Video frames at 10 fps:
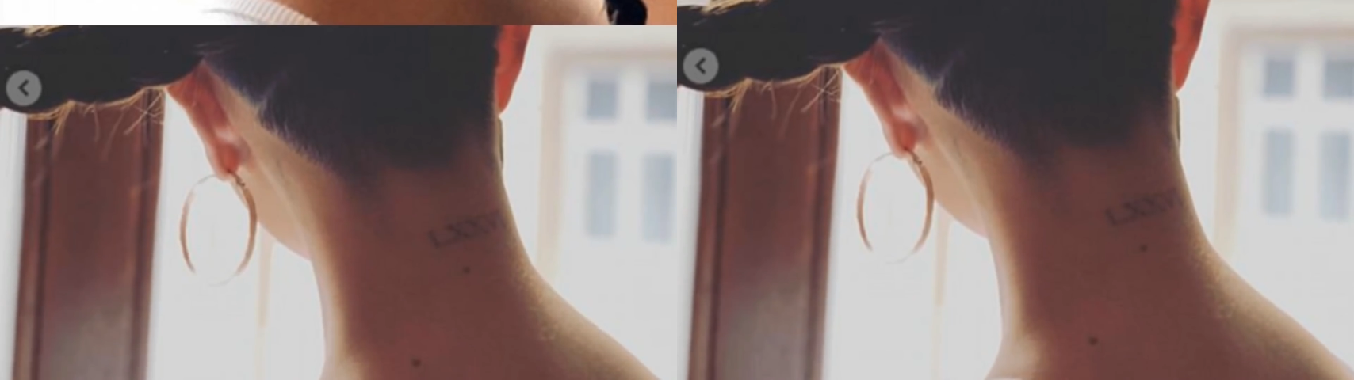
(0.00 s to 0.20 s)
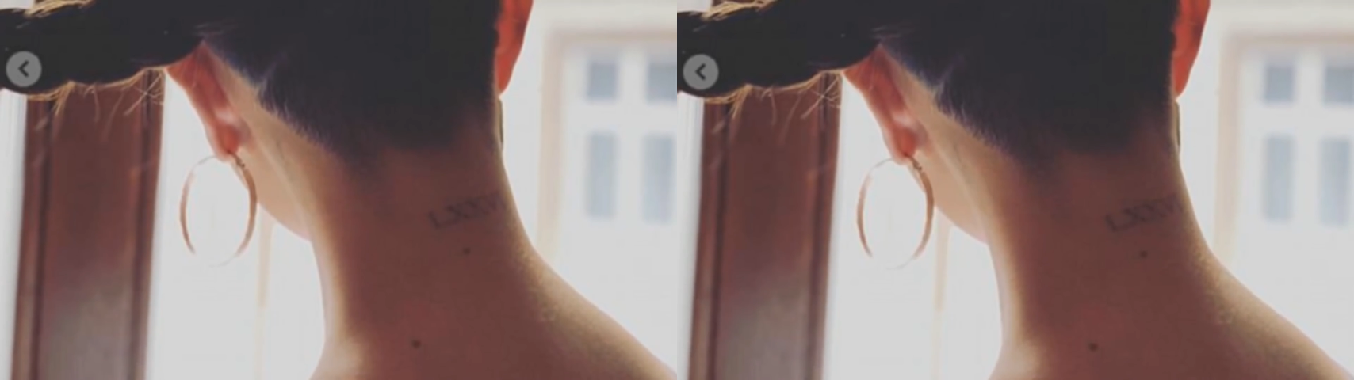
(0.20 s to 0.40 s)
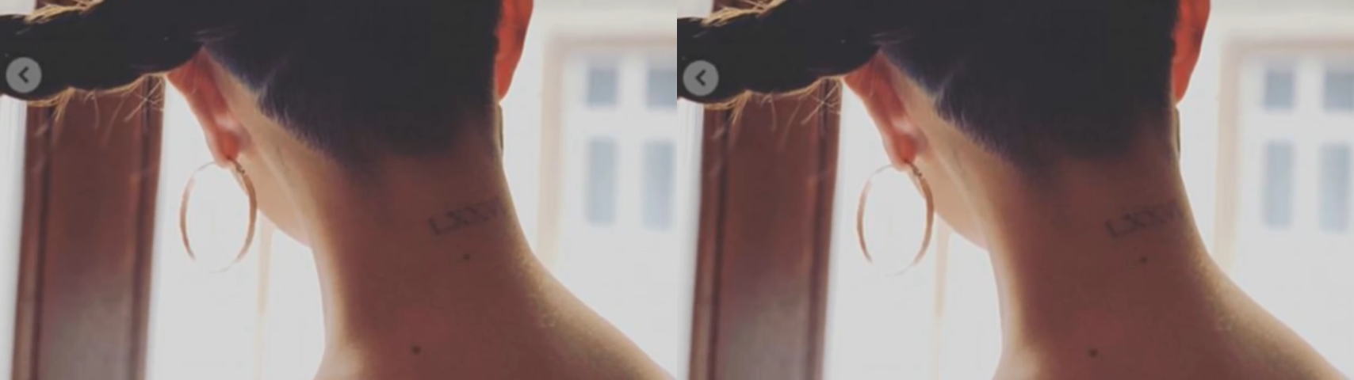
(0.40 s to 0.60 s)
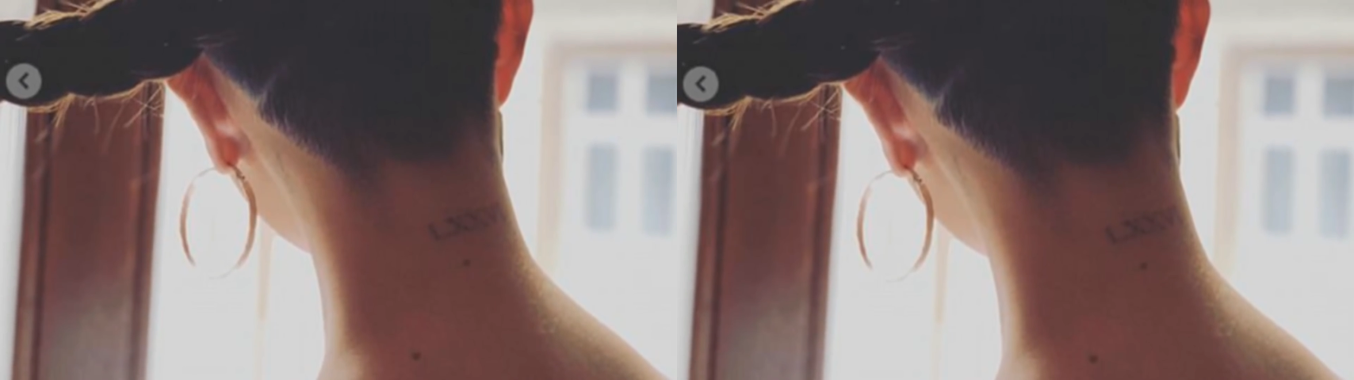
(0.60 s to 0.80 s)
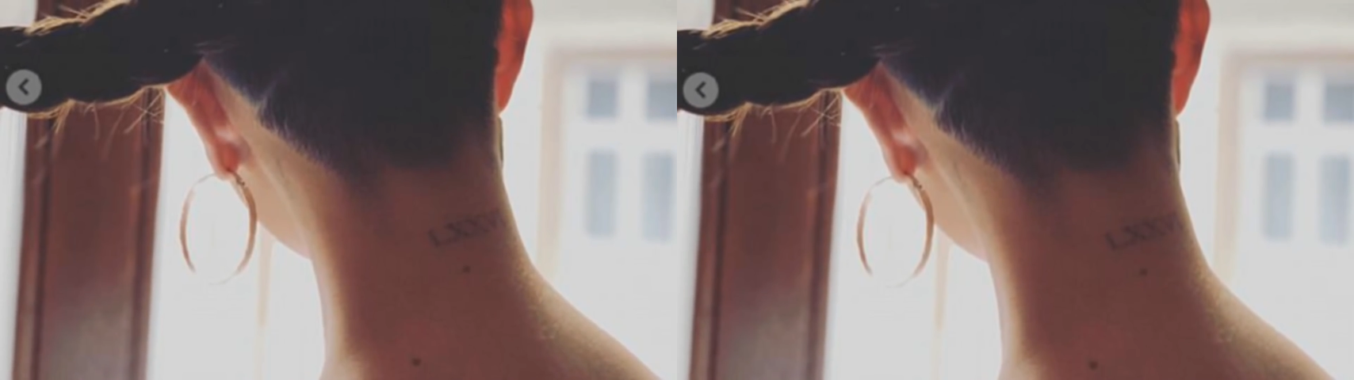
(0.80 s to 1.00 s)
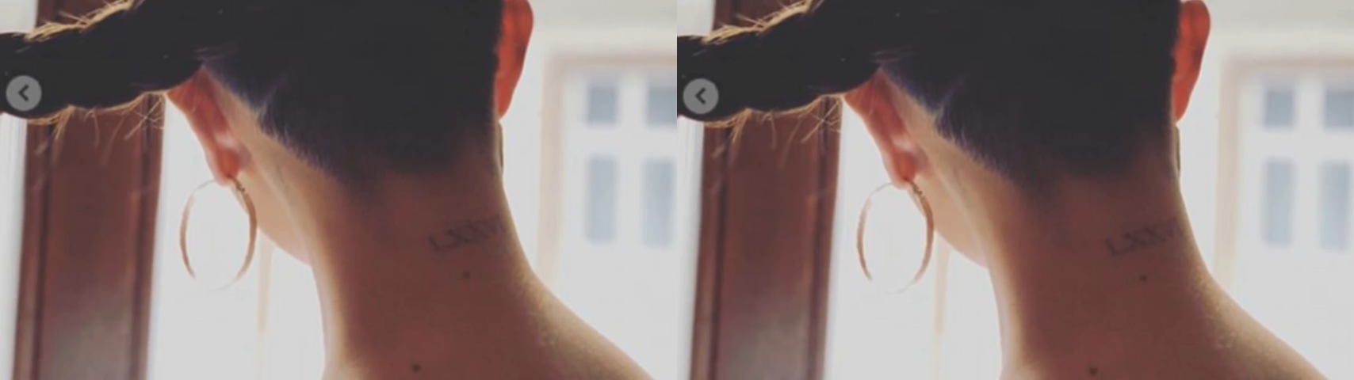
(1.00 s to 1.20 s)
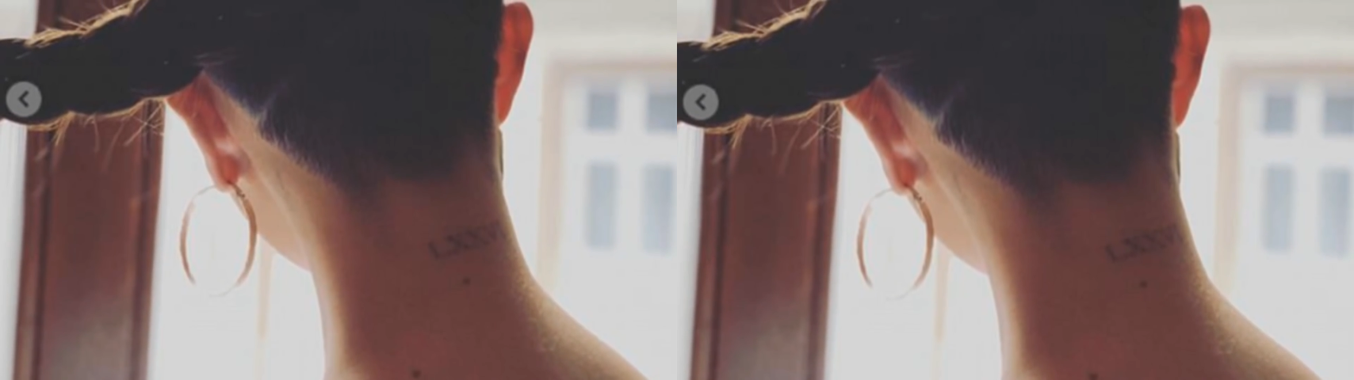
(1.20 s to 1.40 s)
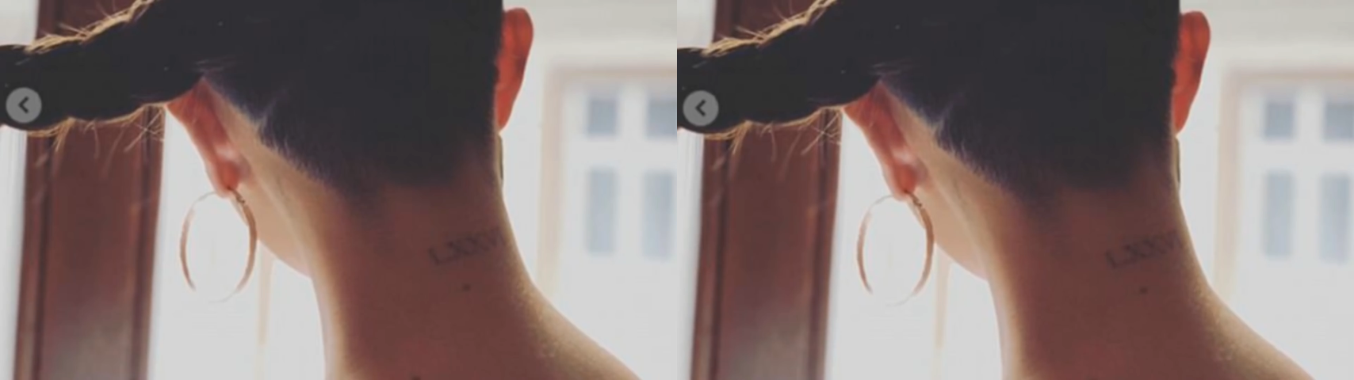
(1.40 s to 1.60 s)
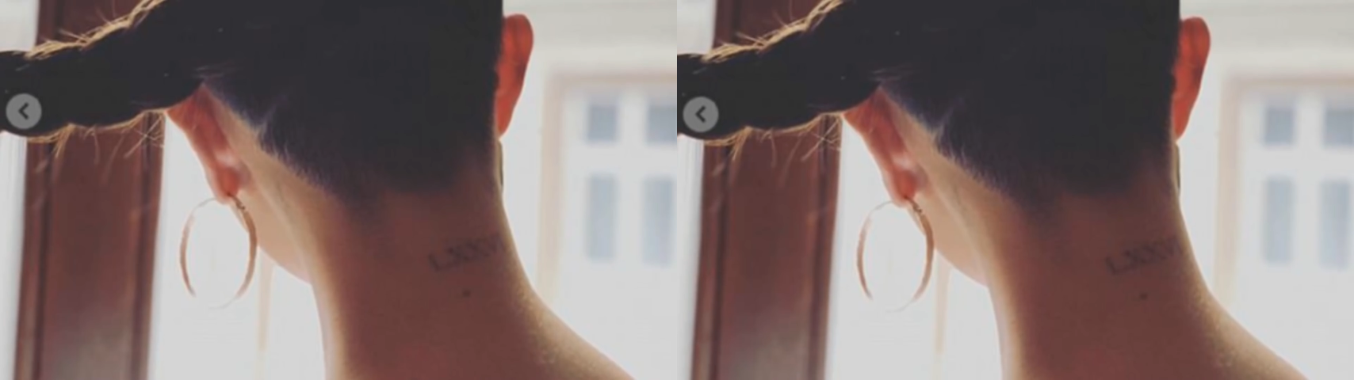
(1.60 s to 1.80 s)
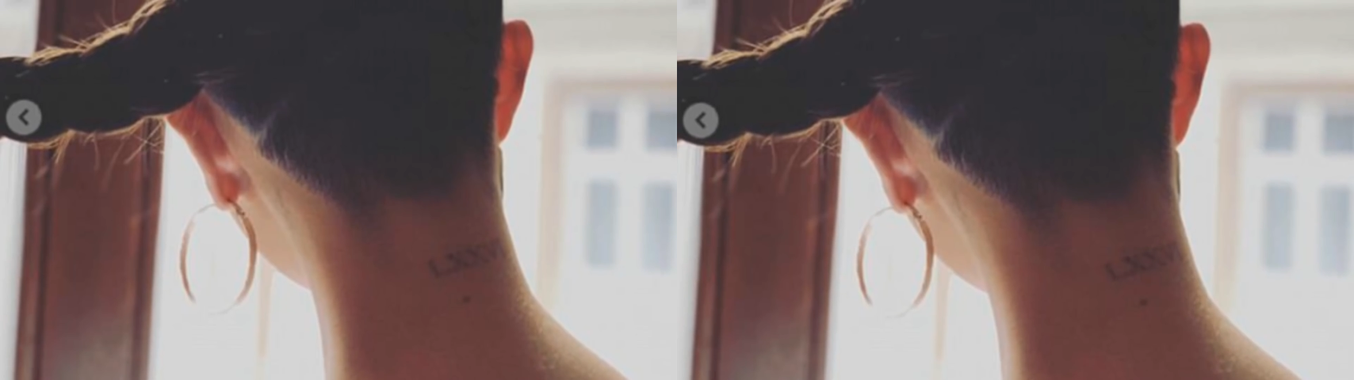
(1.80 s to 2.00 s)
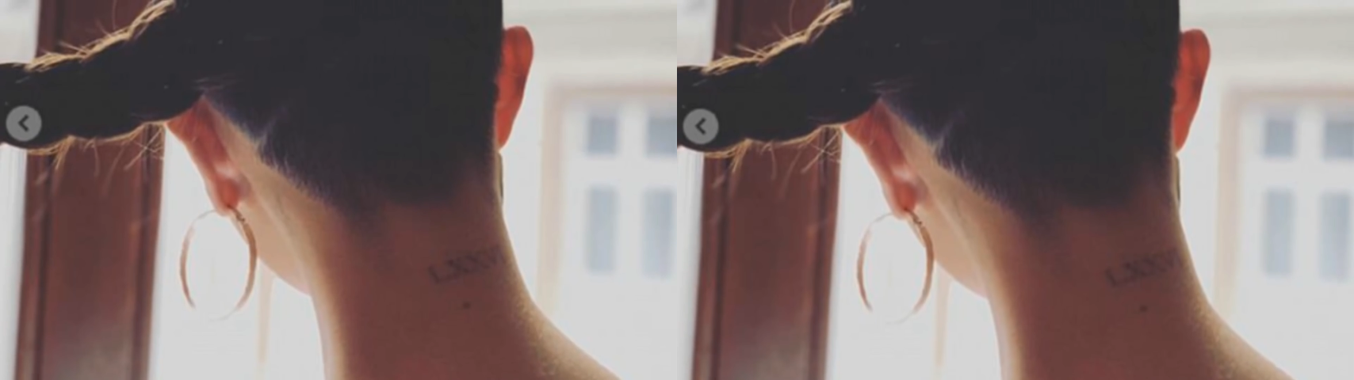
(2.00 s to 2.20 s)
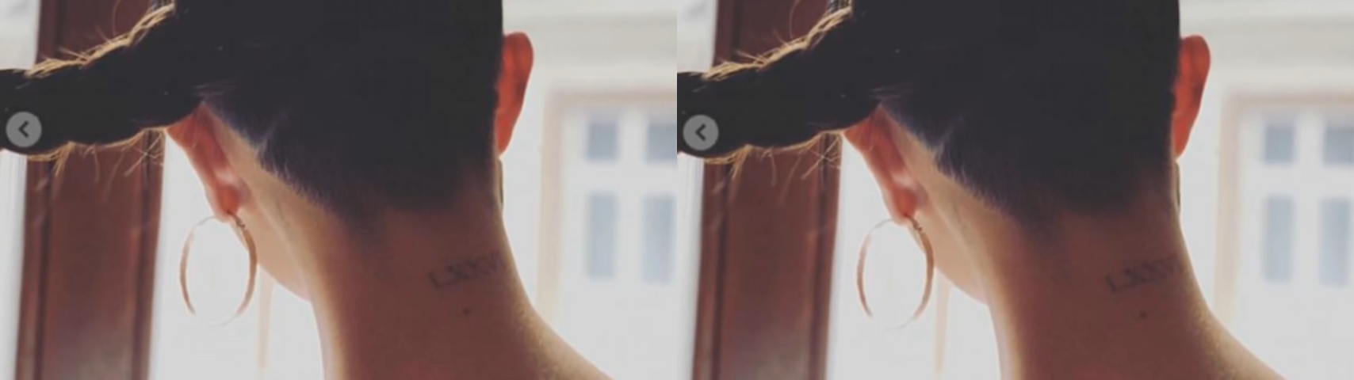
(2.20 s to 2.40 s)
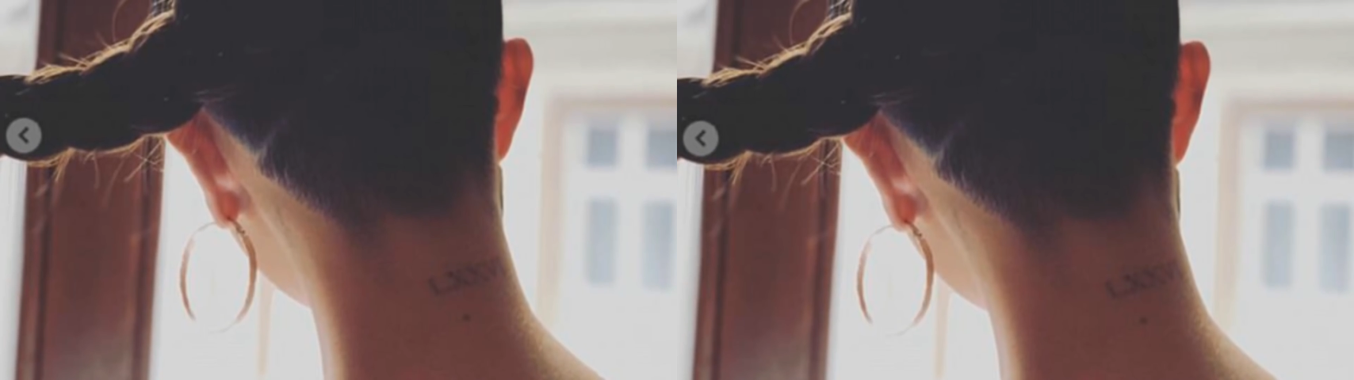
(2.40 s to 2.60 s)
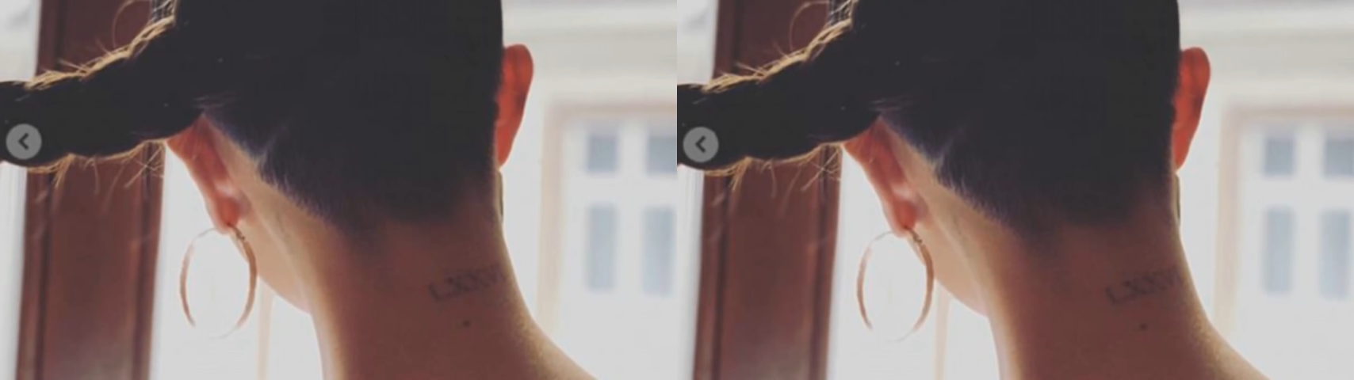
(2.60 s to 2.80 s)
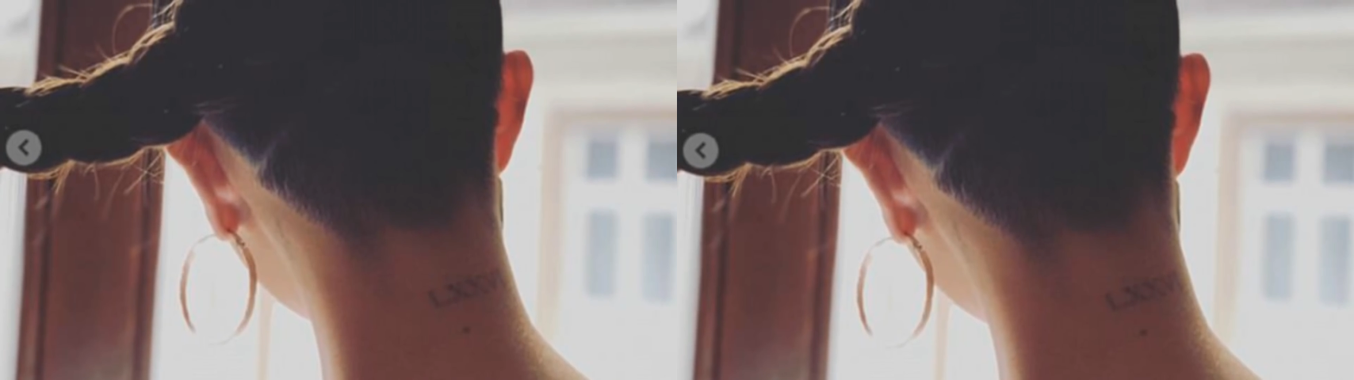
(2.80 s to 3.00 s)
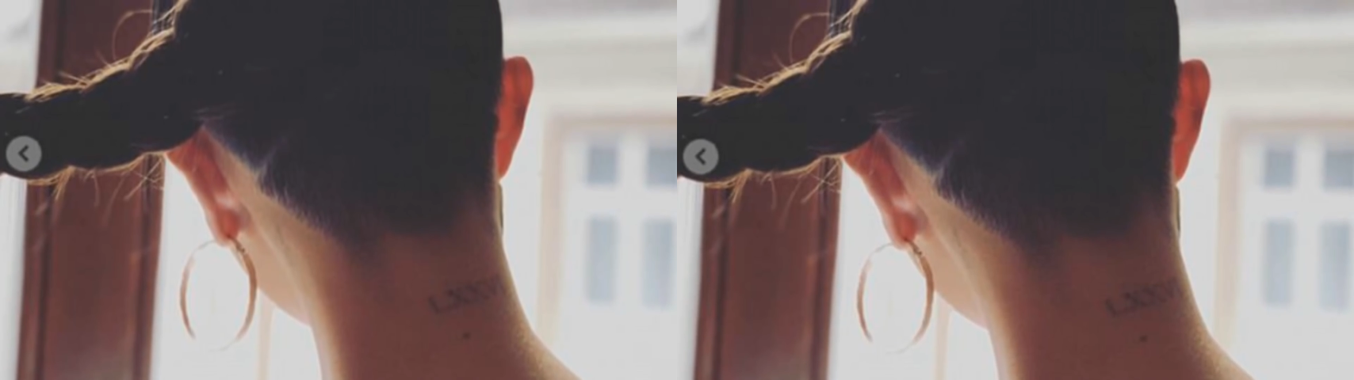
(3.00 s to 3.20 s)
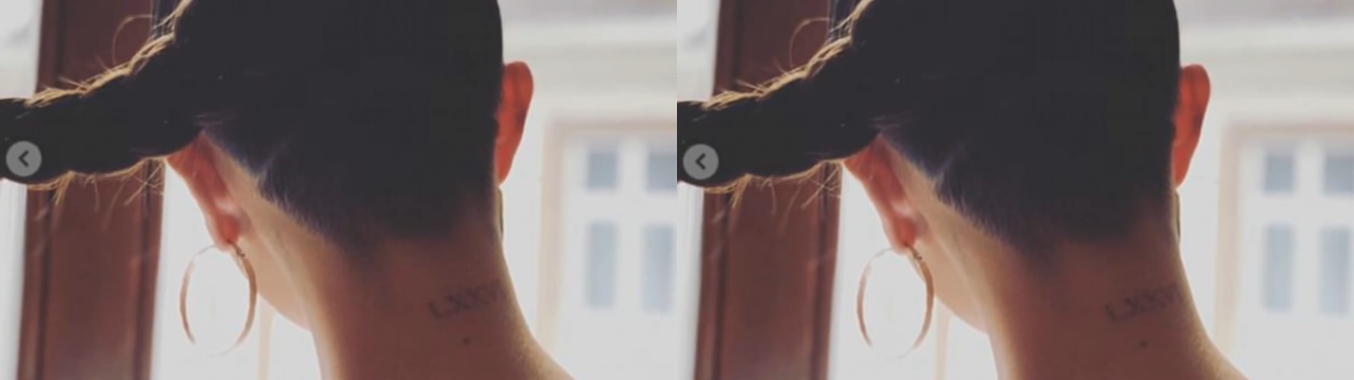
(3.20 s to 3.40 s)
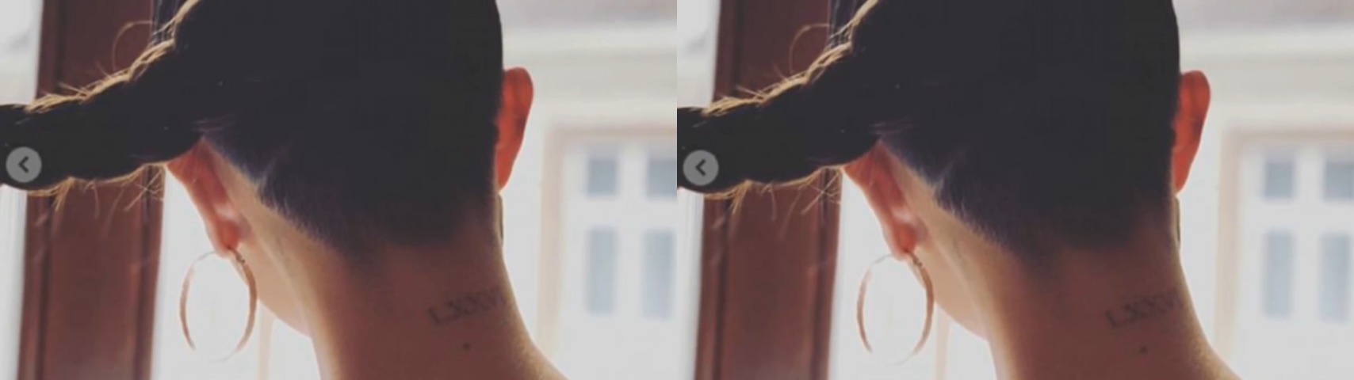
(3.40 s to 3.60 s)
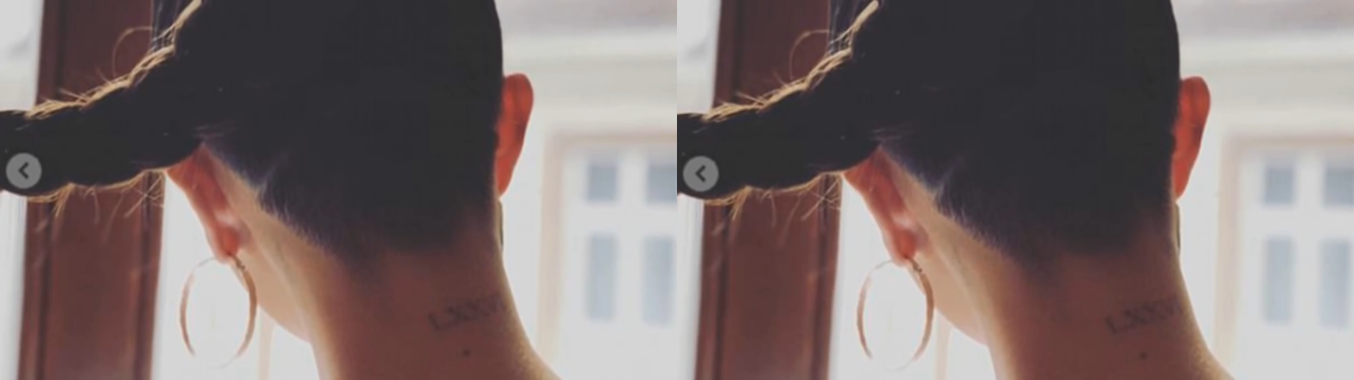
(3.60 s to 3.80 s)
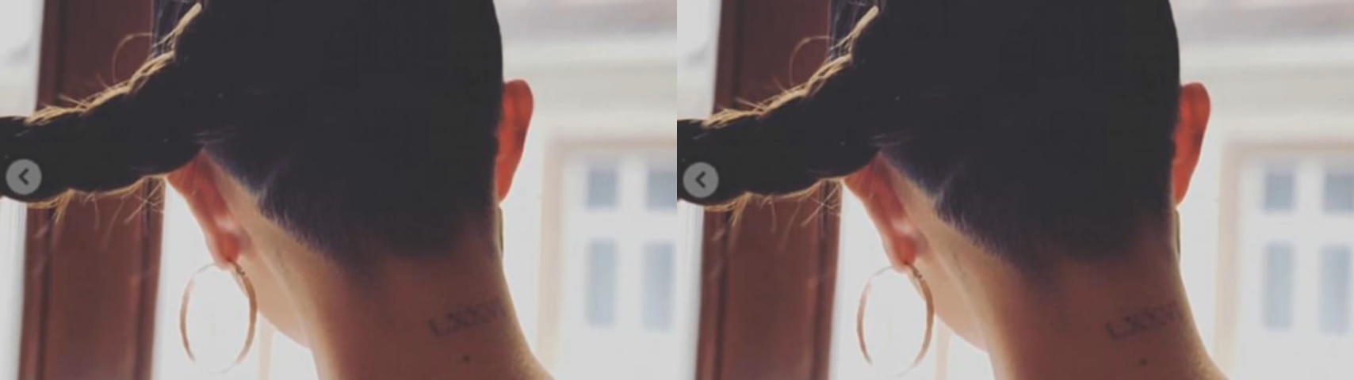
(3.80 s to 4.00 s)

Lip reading: No face is visible, so there are no lips to read.